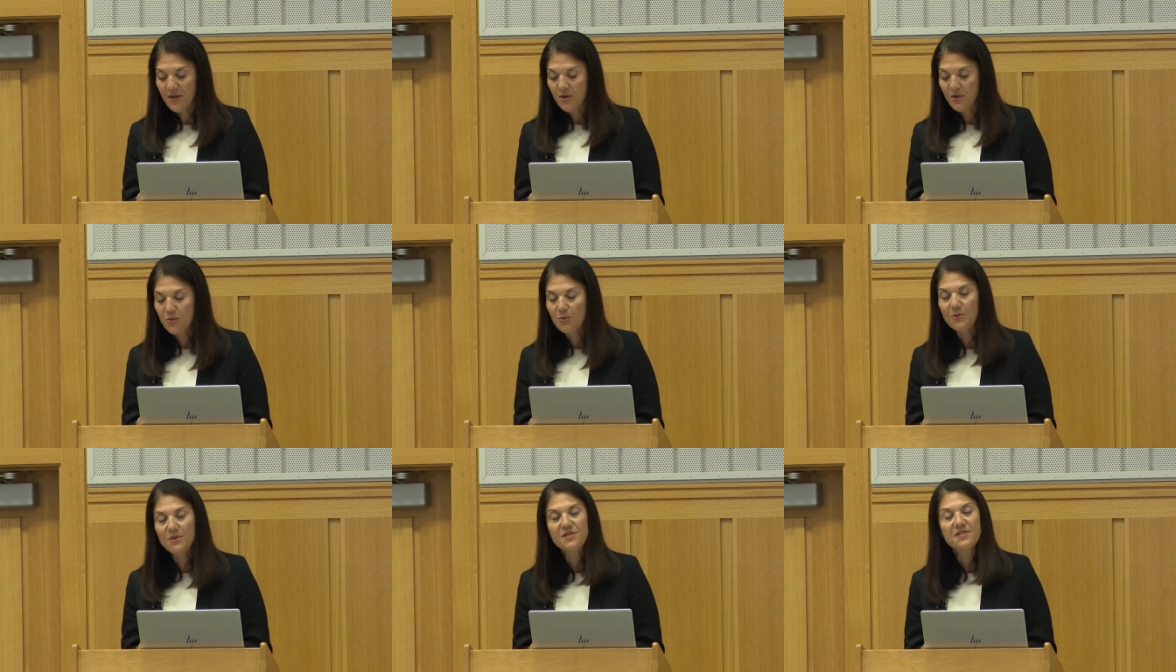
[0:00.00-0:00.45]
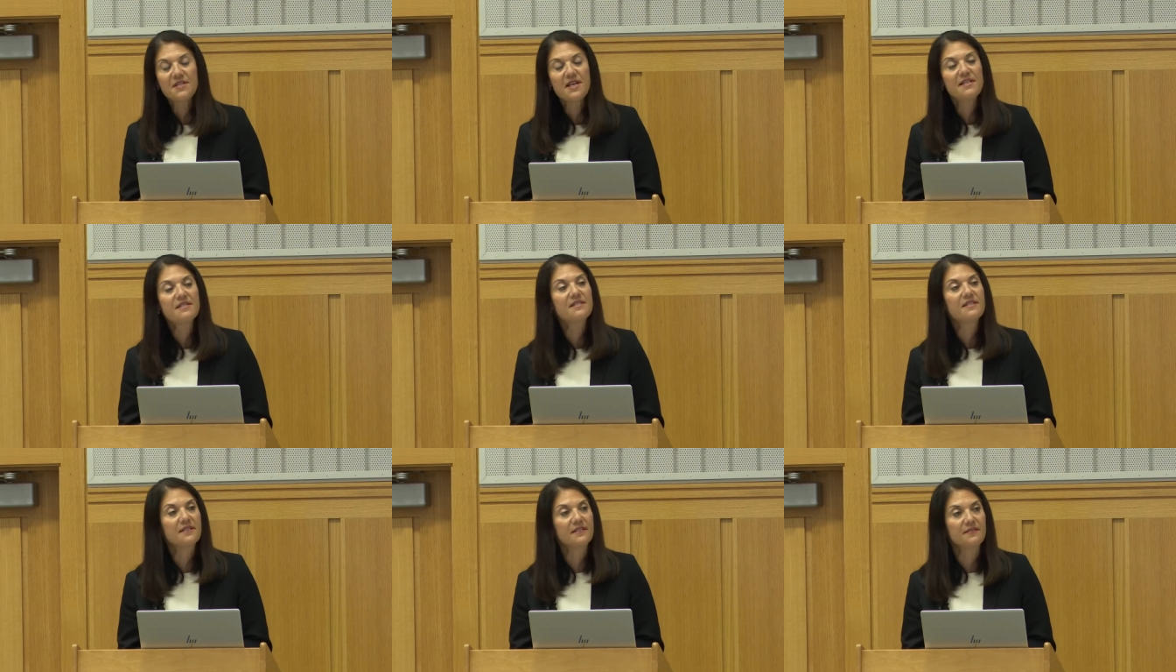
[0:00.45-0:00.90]
who are
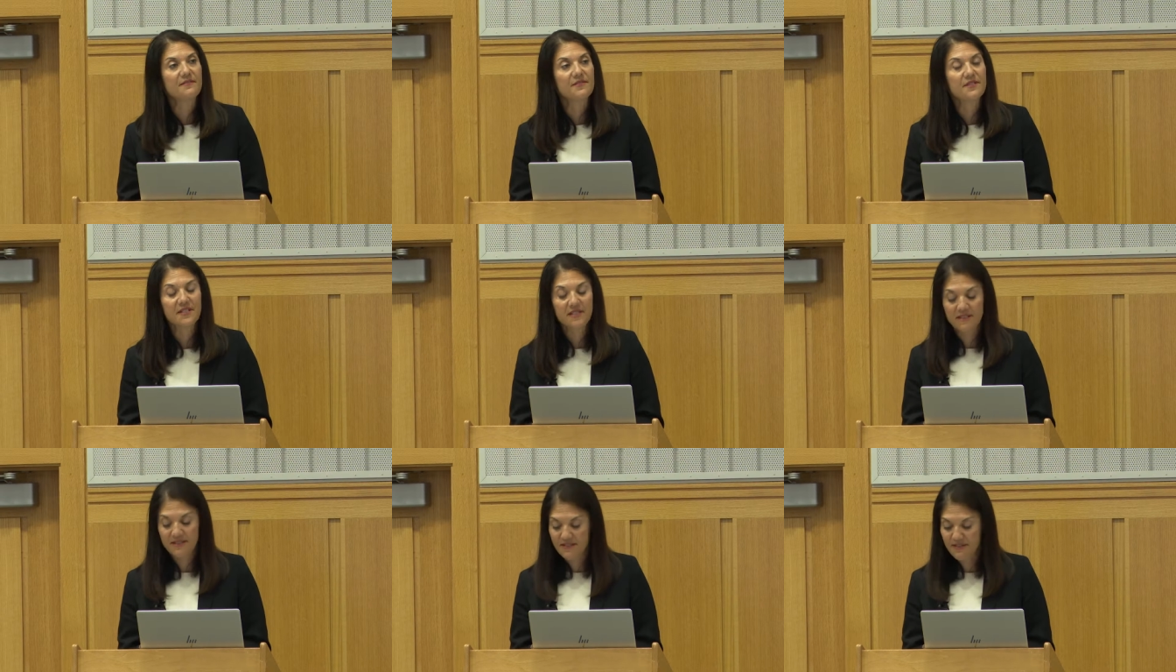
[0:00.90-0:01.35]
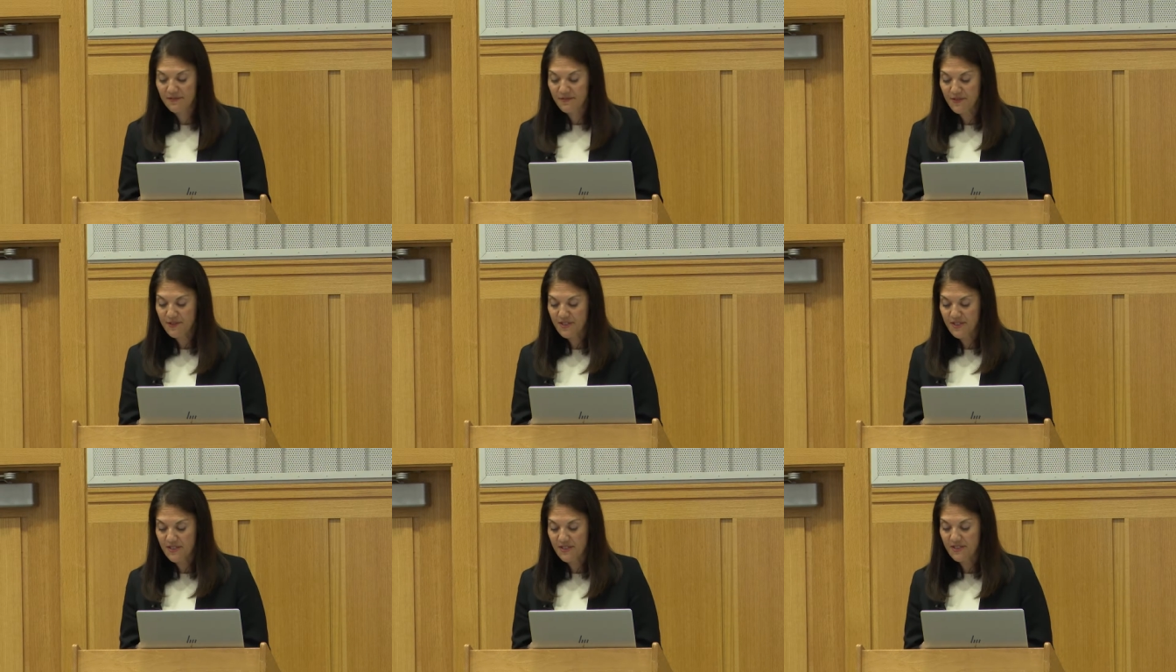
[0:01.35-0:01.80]
sensitive to the
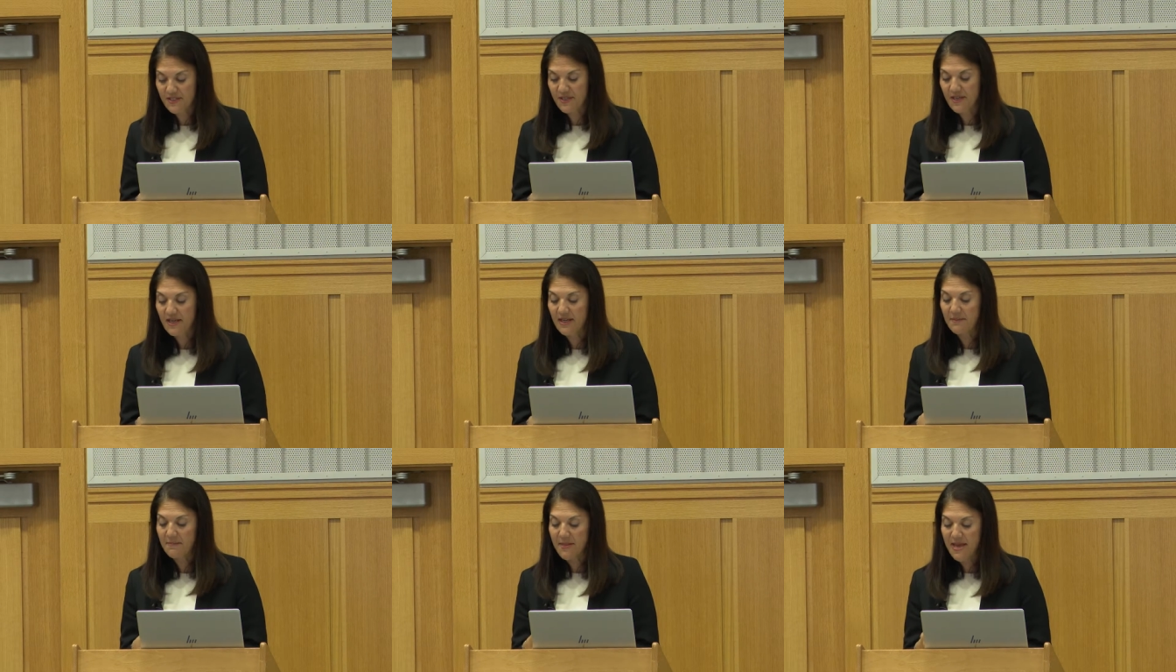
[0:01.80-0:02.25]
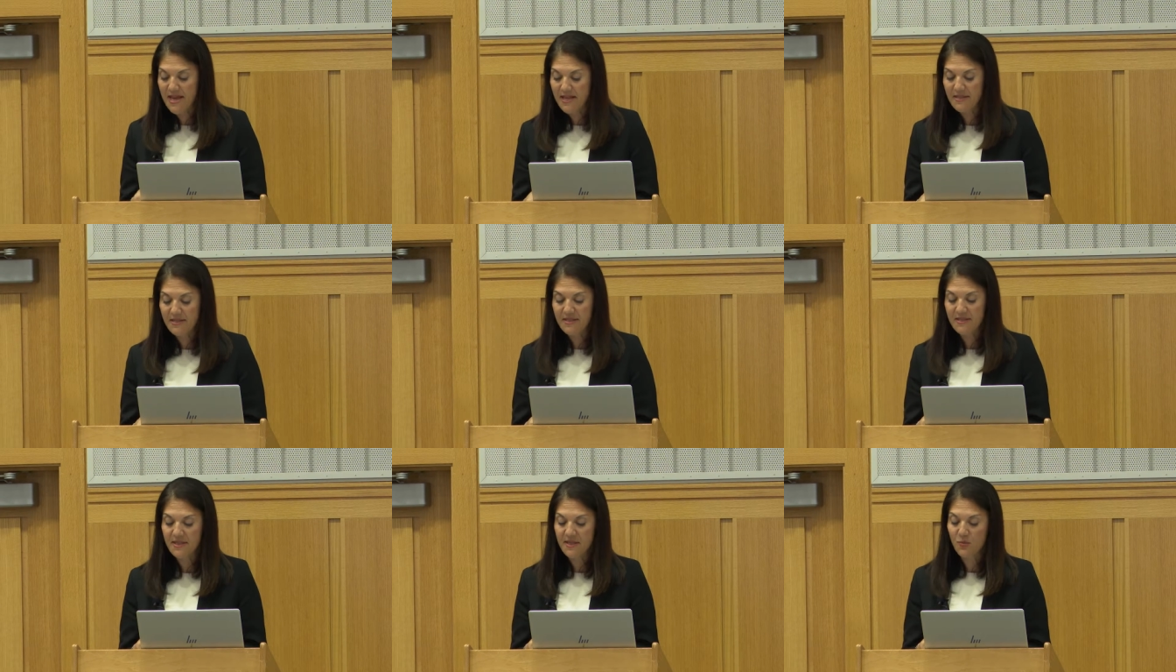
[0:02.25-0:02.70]
differences in
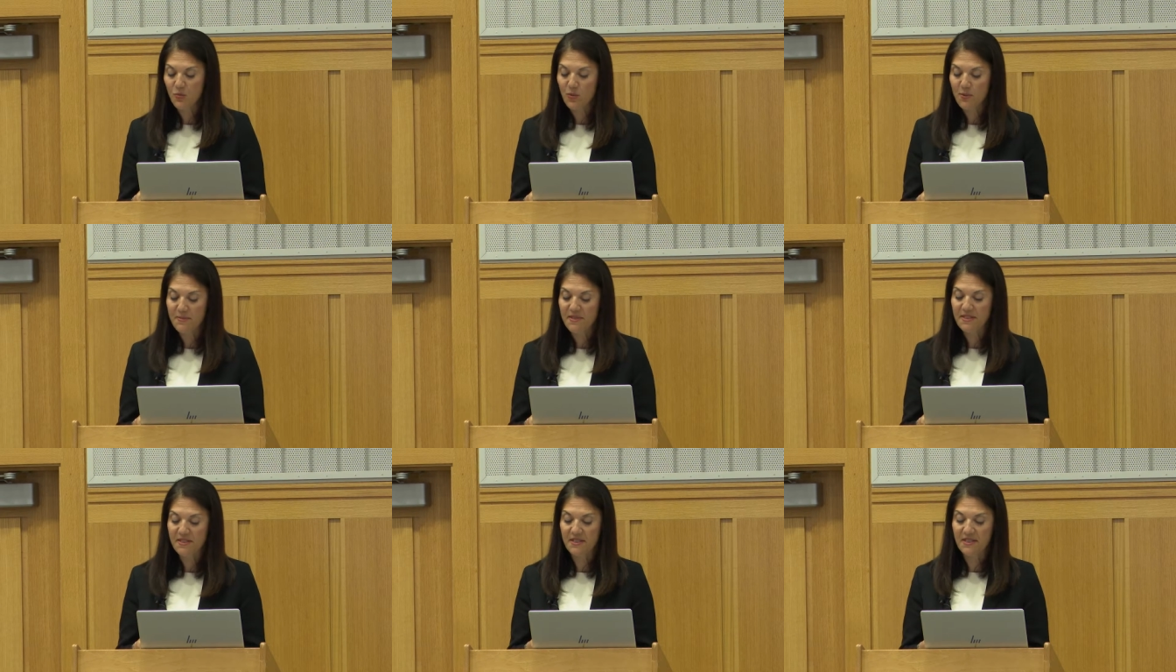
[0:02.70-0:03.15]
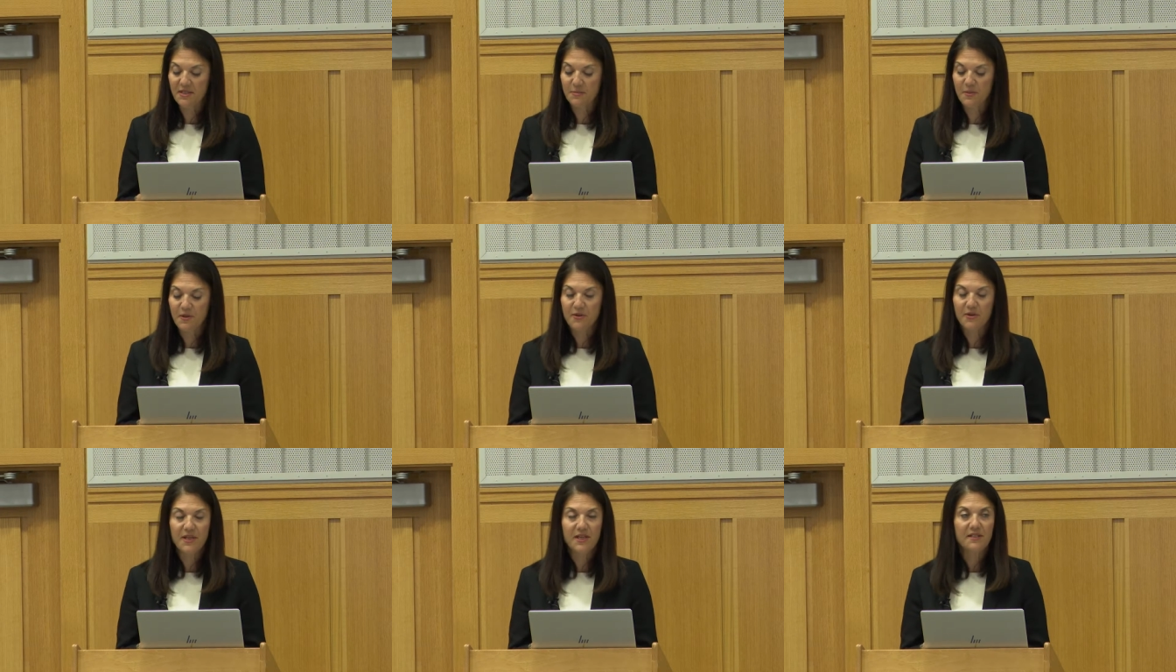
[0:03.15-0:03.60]
men's and women's
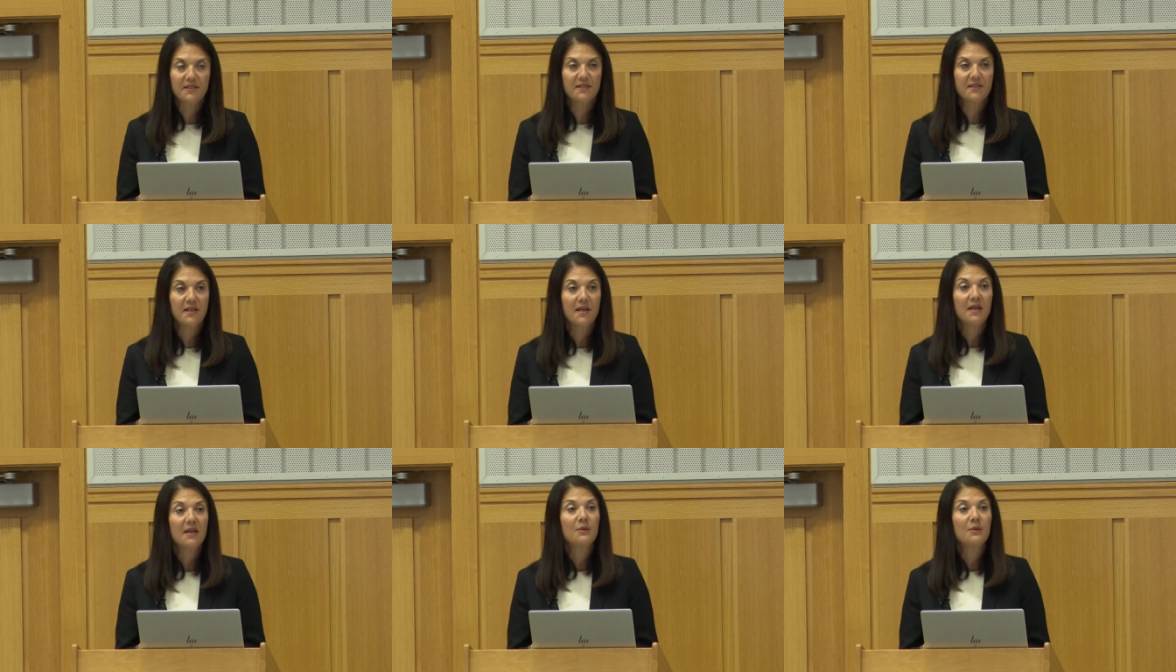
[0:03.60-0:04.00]
experience